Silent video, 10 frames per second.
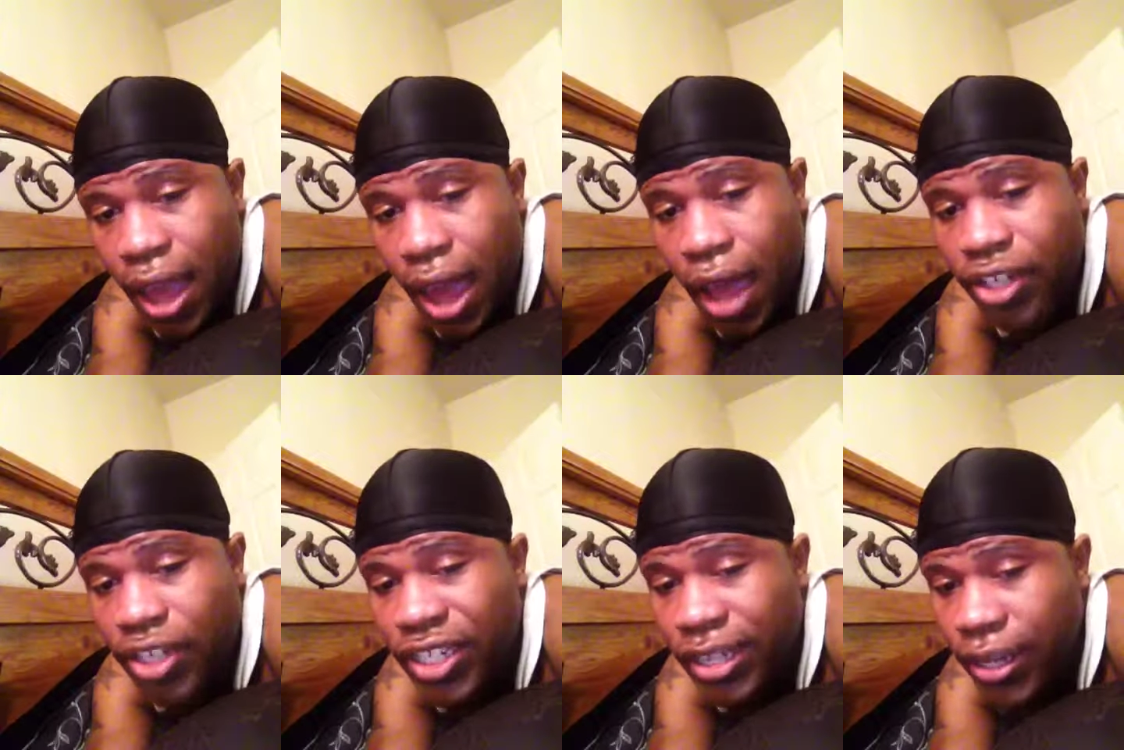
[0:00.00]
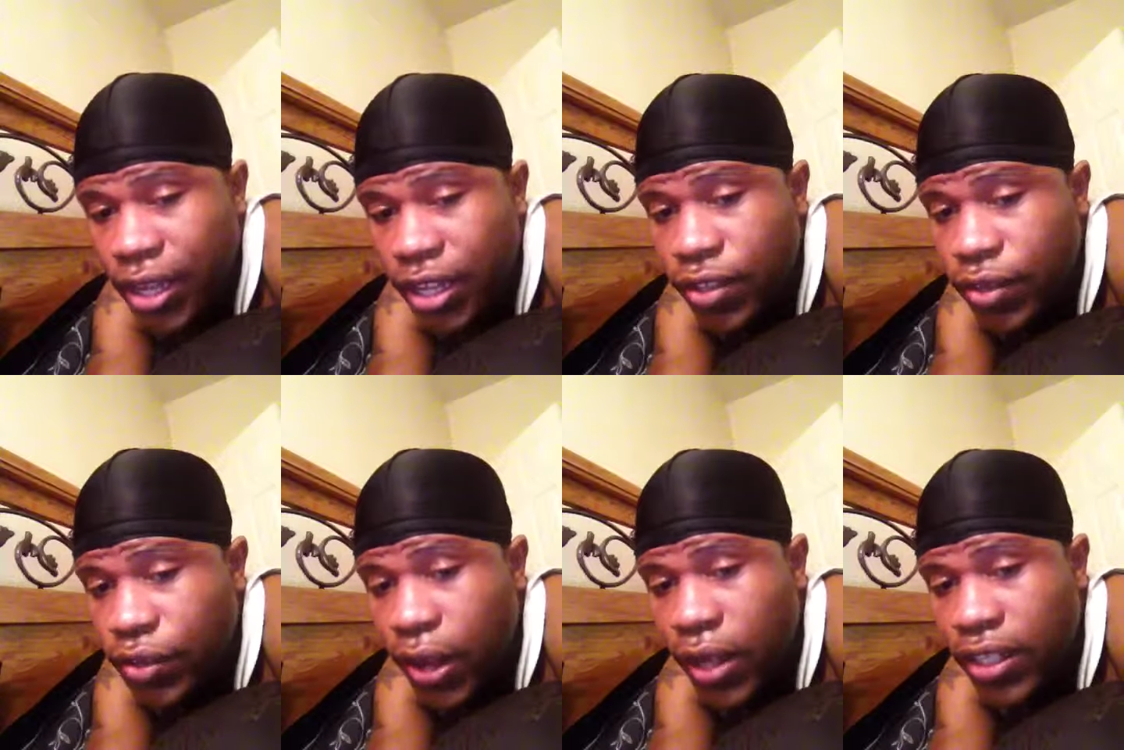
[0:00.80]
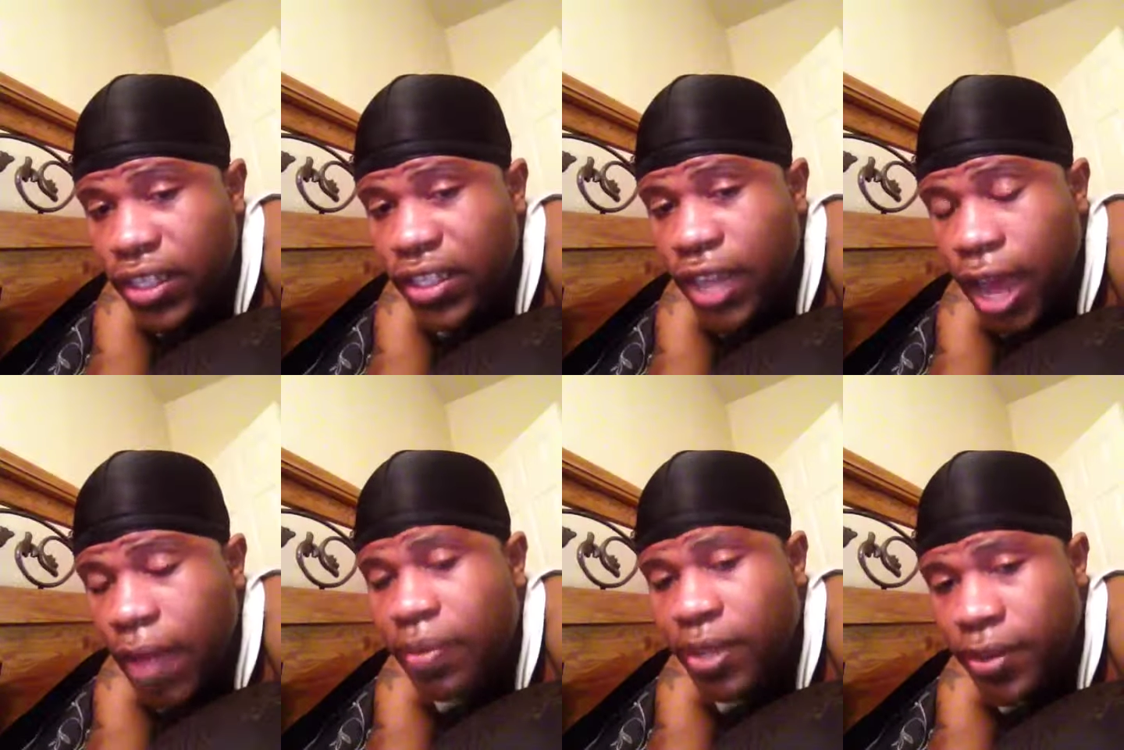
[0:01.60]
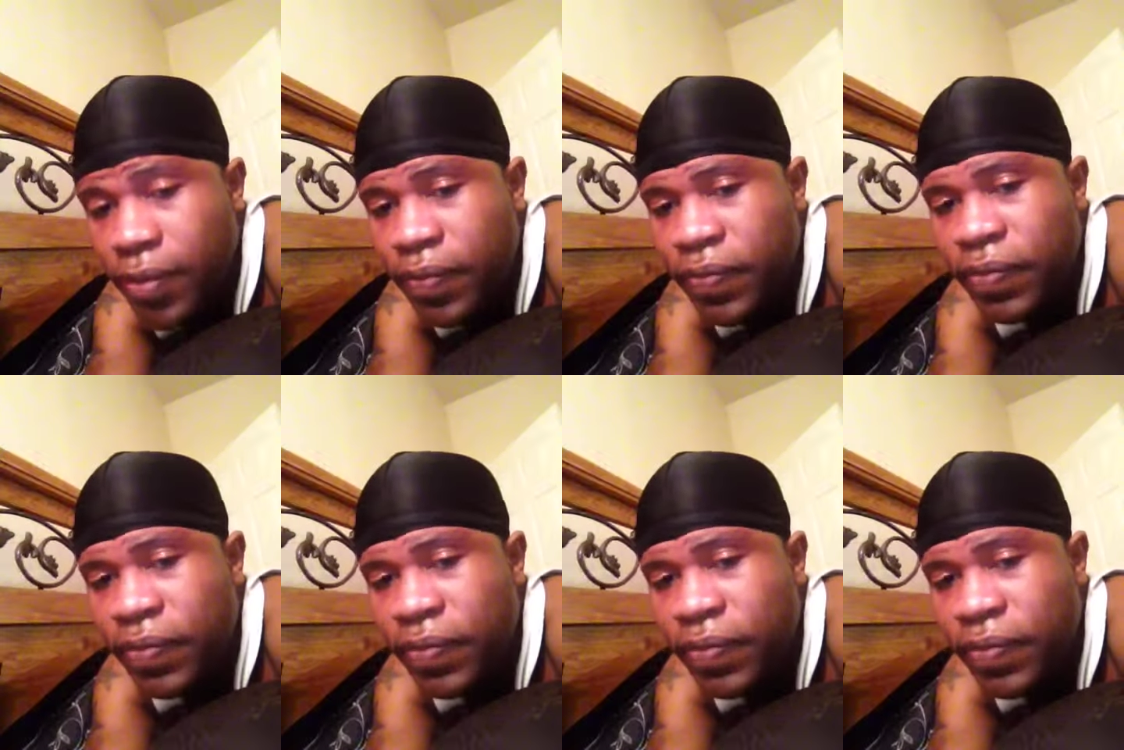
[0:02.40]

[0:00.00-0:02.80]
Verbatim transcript: I tend to try to stop them.